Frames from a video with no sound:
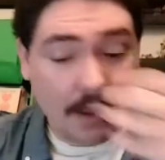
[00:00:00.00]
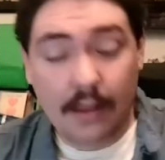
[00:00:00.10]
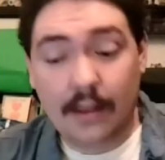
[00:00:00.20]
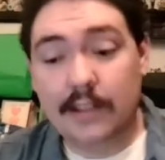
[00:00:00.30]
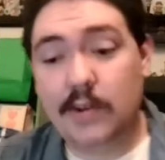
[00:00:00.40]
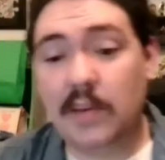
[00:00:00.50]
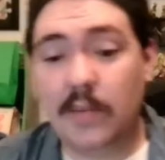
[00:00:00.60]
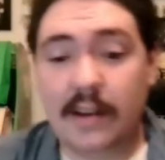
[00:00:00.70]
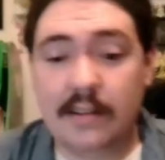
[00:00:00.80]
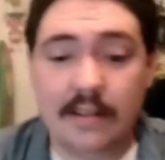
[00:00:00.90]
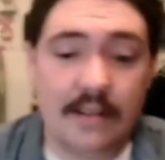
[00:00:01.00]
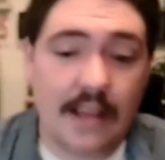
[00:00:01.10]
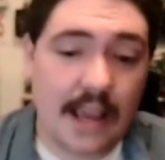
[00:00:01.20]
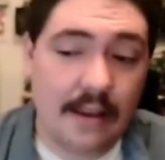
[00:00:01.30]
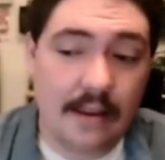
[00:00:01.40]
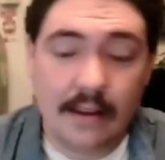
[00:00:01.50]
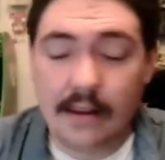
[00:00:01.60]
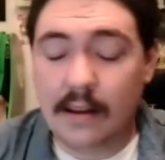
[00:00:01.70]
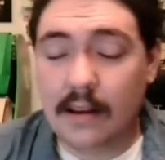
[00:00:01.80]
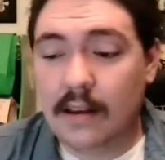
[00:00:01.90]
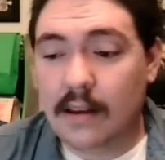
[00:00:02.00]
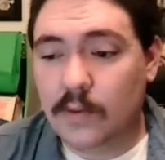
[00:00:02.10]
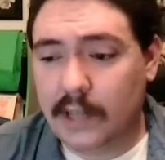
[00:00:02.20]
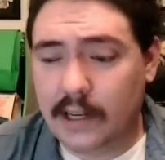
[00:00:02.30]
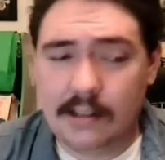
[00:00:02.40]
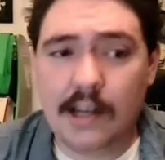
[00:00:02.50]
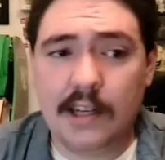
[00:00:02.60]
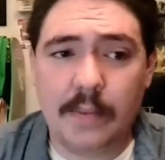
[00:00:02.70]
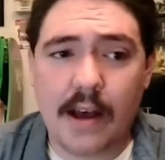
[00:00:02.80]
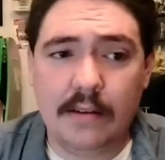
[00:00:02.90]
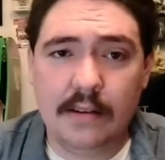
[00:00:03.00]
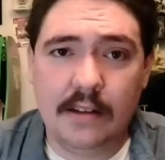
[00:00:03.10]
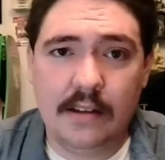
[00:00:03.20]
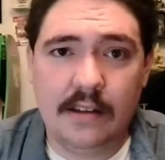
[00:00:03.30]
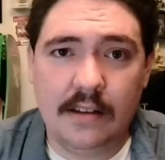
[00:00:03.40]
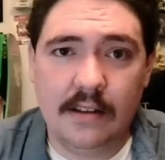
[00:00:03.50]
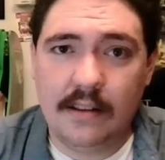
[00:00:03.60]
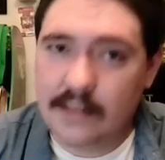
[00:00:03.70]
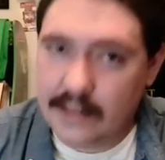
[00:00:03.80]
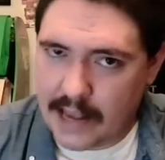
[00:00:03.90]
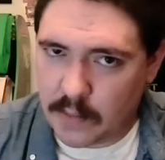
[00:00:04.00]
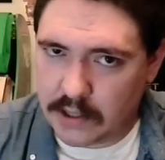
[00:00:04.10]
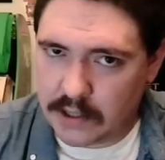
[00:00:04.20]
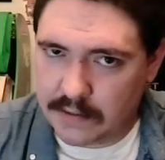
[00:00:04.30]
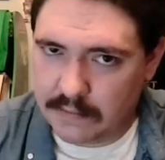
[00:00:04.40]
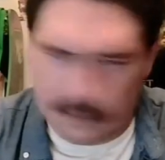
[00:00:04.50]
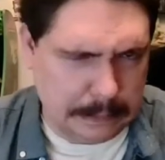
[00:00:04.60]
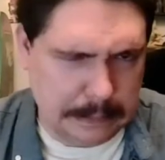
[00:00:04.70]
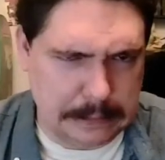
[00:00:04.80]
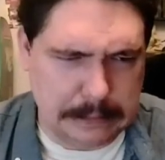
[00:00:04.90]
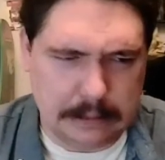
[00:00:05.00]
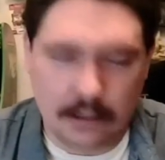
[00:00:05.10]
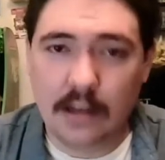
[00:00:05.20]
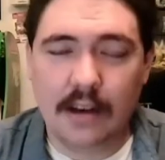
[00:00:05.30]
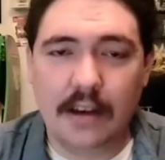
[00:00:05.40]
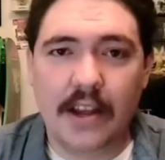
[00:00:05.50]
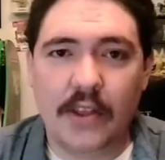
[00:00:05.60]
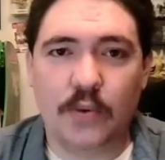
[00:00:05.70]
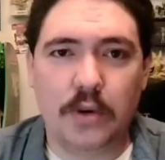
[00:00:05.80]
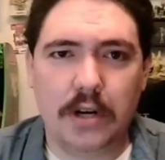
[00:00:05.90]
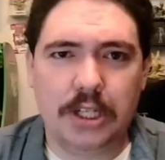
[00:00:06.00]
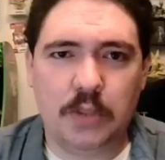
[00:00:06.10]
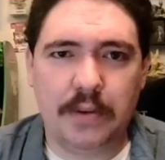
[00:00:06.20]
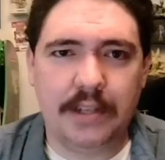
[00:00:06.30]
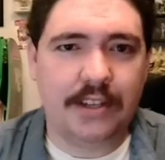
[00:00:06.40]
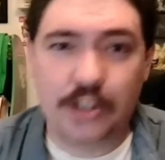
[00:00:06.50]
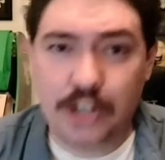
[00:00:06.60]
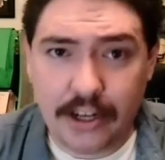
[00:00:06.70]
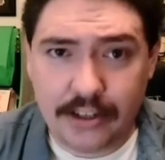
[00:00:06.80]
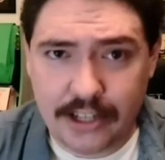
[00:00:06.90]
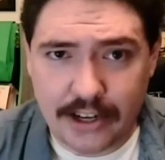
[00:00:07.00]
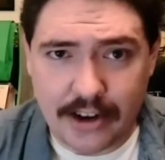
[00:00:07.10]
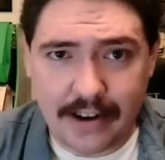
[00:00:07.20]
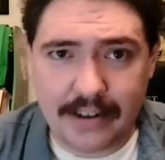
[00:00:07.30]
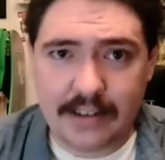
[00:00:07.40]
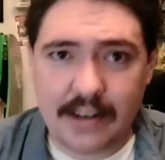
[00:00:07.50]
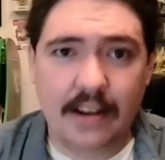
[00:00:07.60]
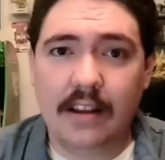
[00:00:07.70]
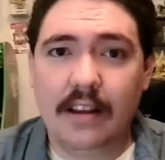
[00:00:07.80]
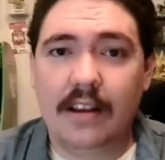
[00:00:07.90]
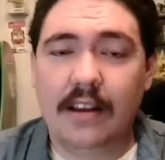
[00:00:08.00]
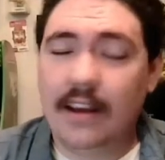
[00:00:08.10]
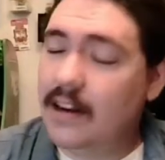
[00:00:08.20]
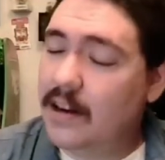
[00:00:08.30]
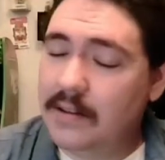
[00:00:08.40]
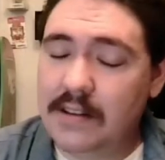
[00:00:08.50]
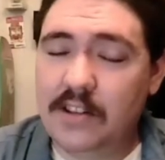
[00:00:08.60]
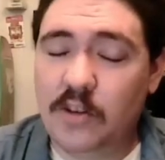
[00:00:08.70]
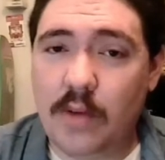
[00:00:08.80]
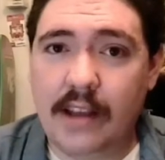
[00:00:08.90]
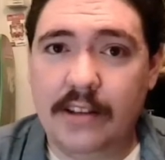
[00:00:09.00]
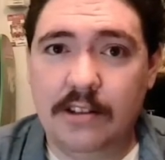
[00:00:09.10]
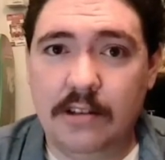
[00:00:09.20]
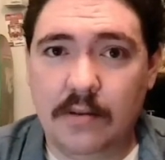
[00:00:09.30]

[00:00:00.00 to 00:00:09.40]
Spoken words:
So anyways, today we're going to talk about scalpers. Ooh, the word just brings a chill to your heart, doesn't it? I know it does to mine too.